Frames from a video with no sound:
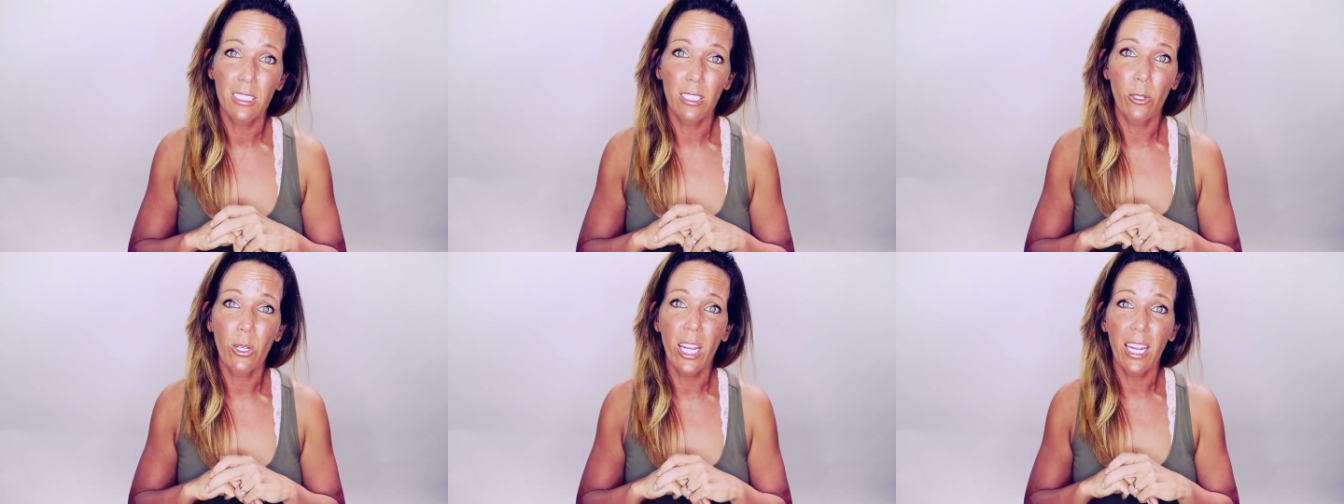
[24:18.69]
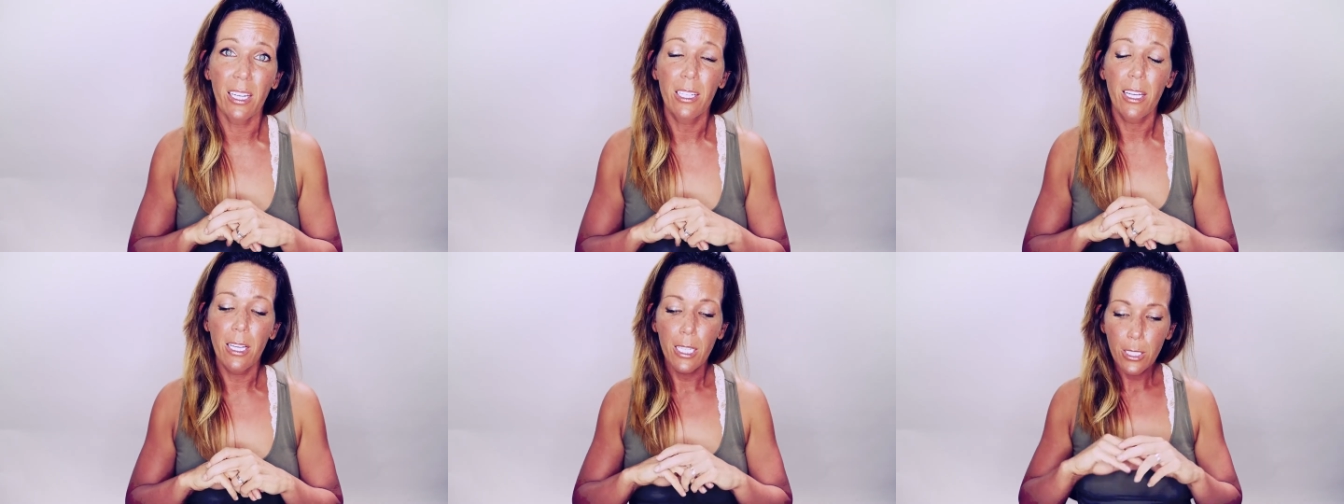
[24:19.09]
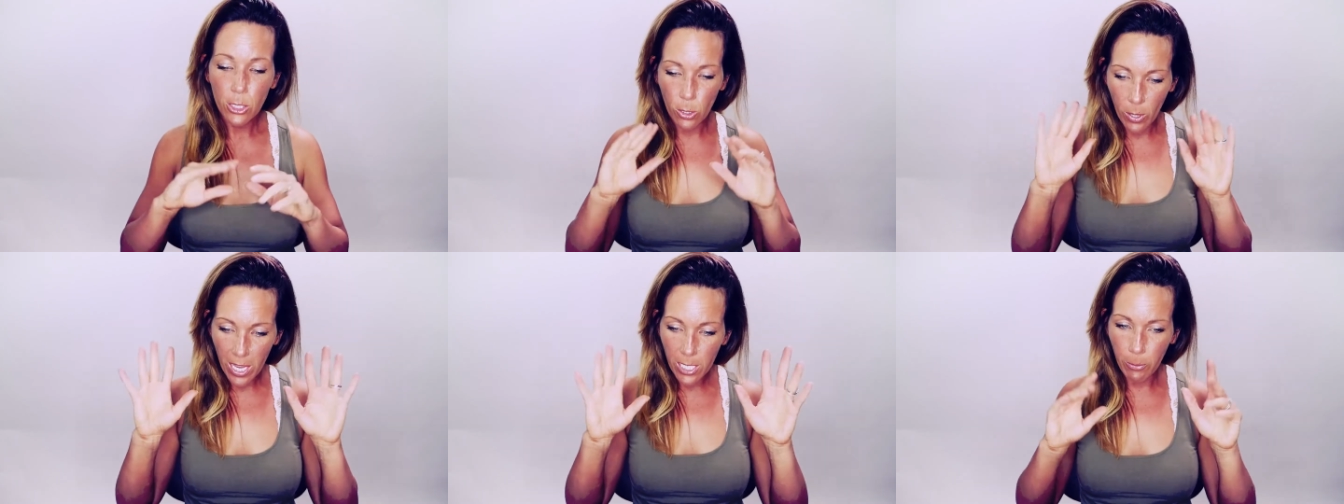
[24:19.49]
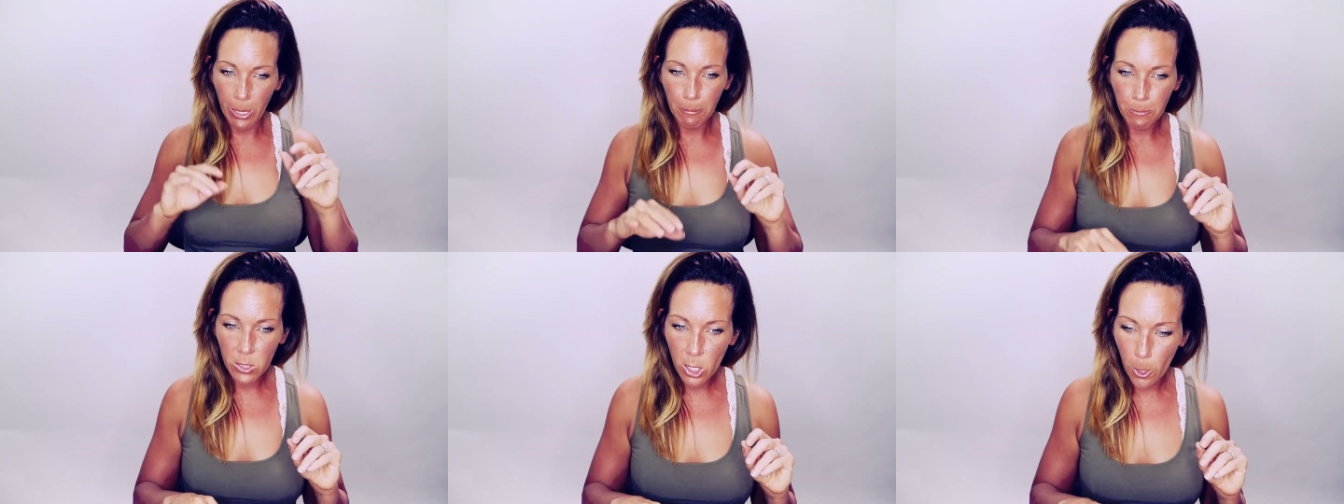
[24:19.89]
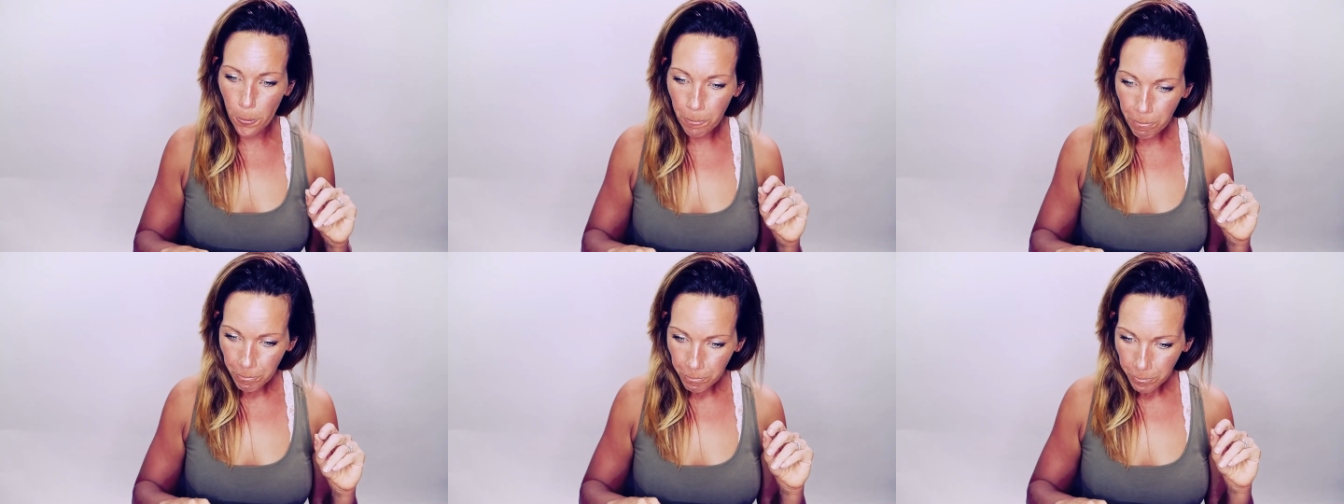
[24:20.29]
Okay? So anyway, so
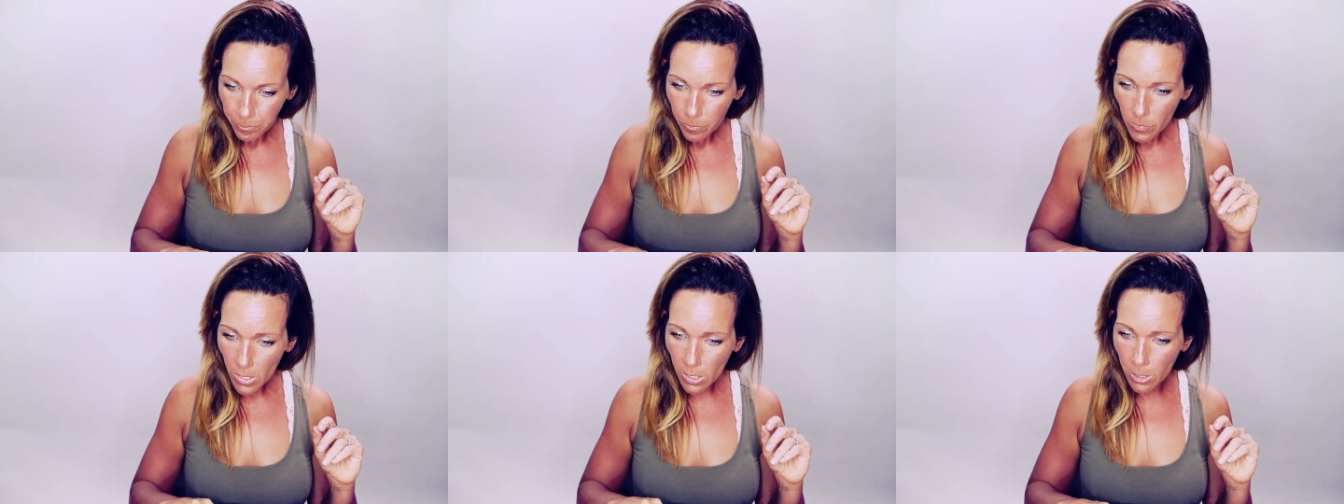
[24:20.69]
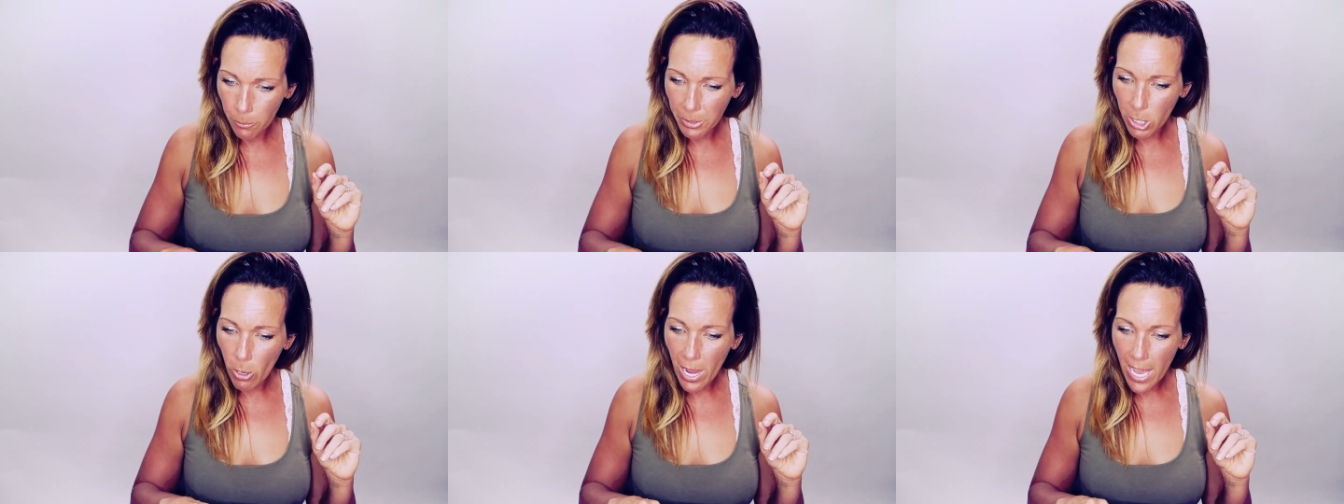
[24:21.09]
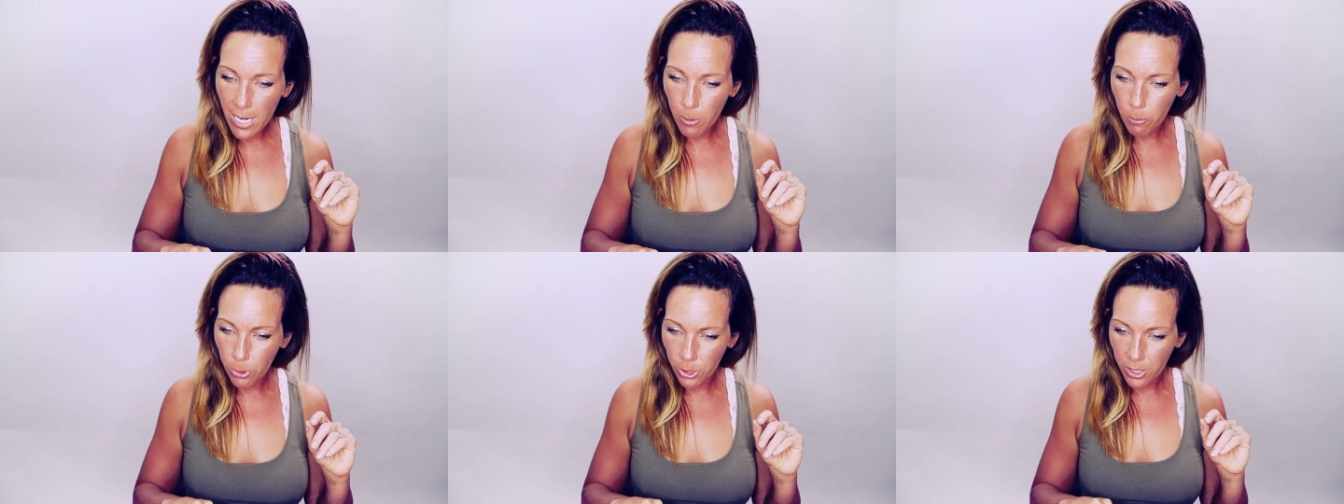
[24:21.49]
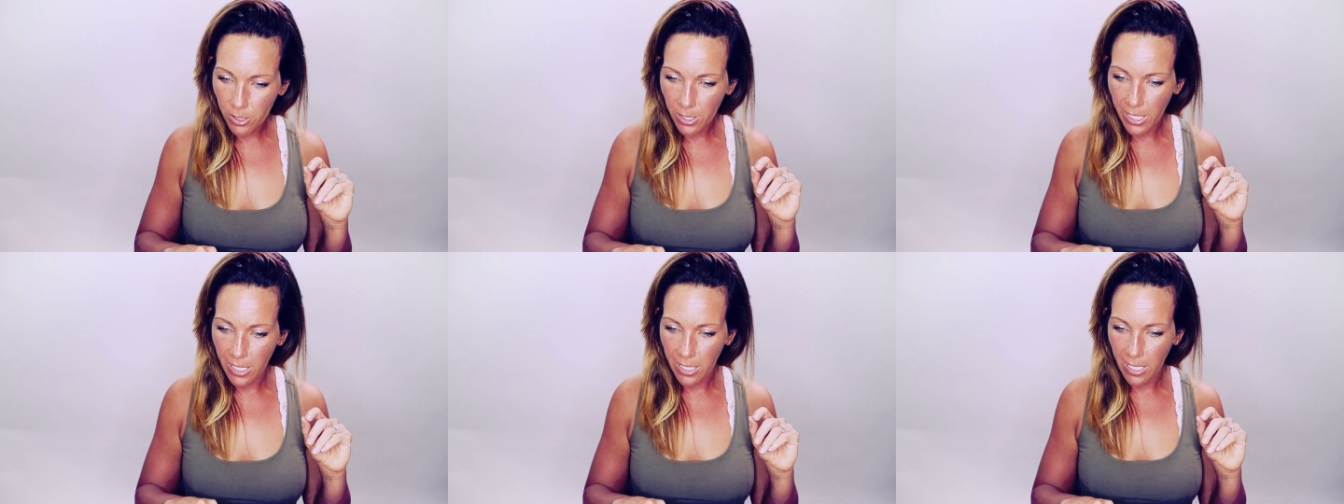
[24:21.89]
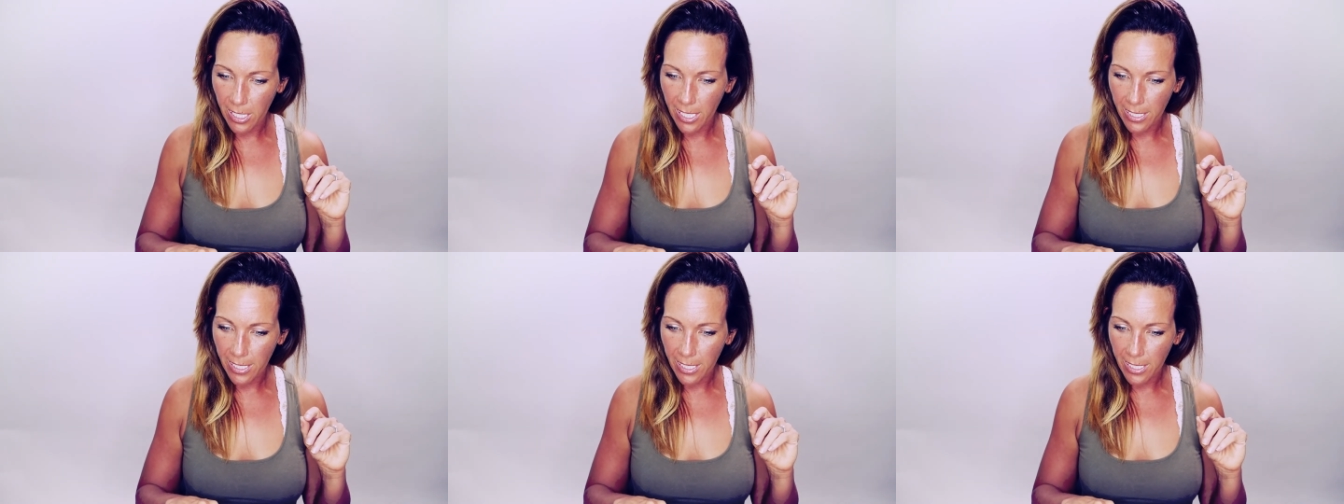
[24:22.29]
let me go ahead and put the link in.